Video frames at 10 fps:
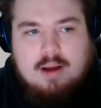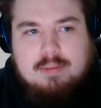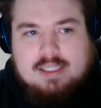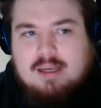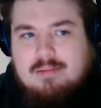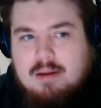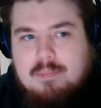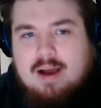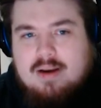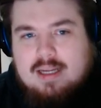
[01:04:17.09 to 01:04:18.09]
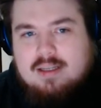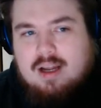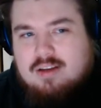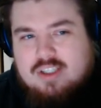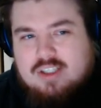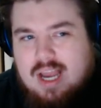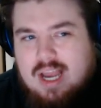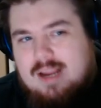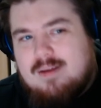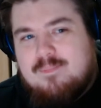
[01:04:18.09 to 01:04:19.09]
But something about it,
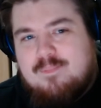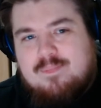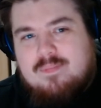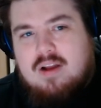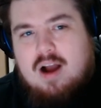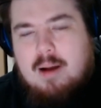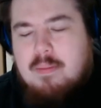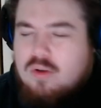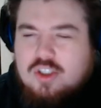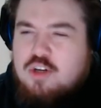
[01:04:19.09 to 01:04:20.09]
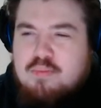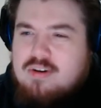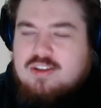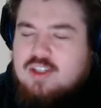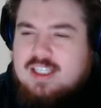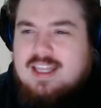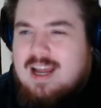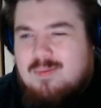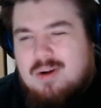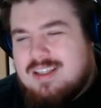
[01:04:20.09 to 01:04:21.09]
I'm not super interested in
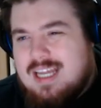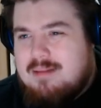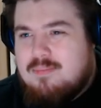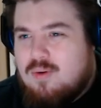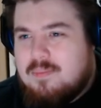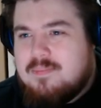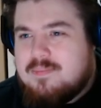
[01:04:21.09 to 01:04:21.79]
that world anymore.